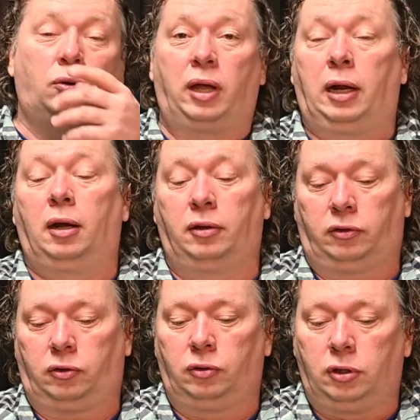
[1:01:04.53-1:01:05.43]
England,
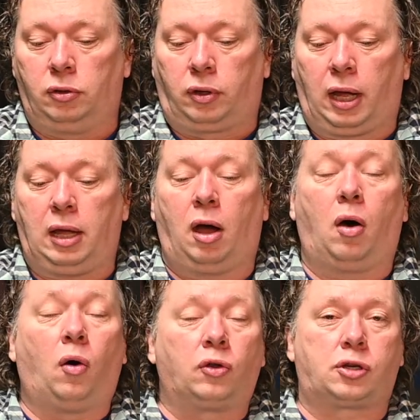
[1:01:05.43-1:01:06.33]
to the UK,
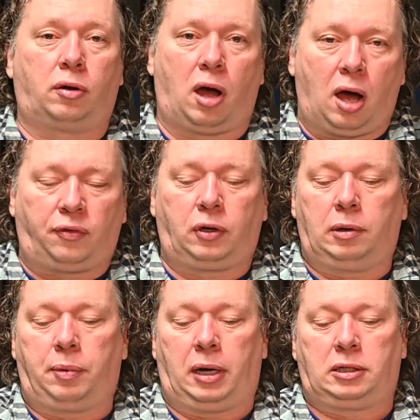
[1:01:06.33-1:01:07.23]
also after
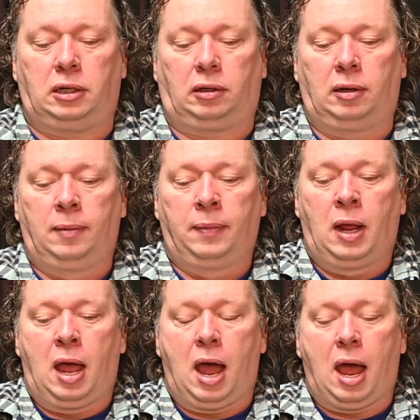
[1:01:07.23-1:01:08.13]
the Brexit.
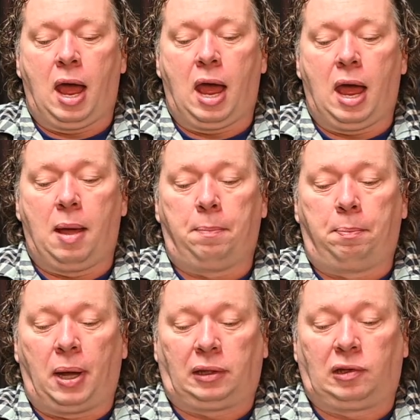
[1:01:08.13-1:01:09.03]

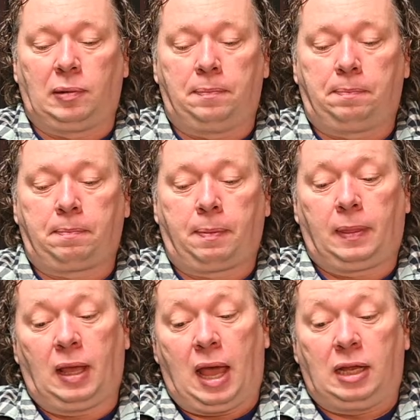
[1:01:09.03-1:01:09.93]
But
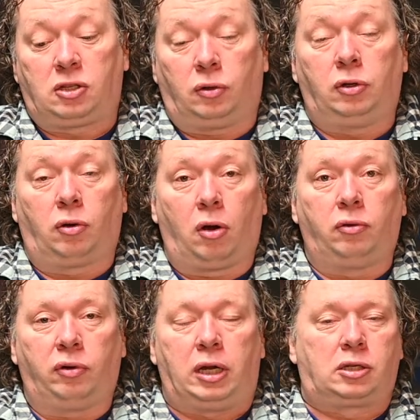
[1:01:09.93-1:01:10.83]
yeah, it's on your
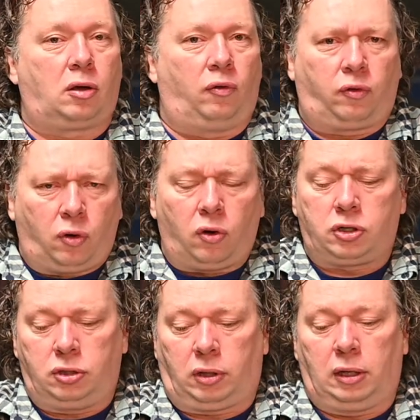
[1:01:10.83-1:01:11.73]
own risk. Of
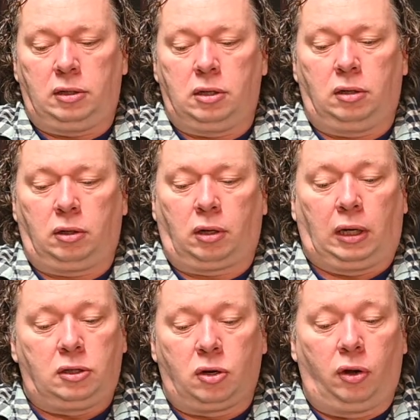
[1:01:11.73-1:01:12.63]
course, you can
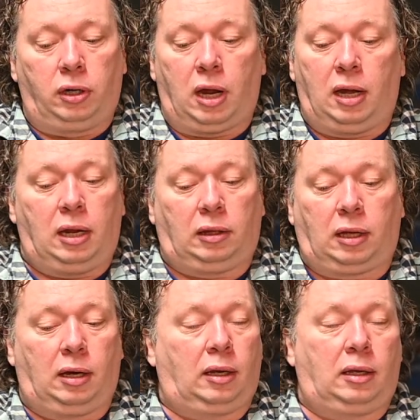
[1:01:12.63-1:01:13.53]
join, and it
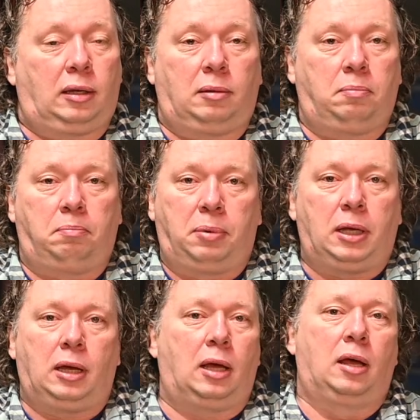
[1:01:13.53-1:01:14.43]
can
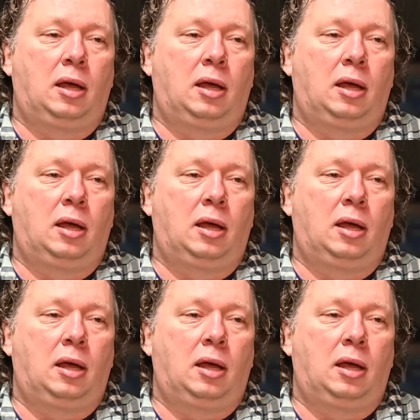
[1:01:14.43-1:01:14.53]
be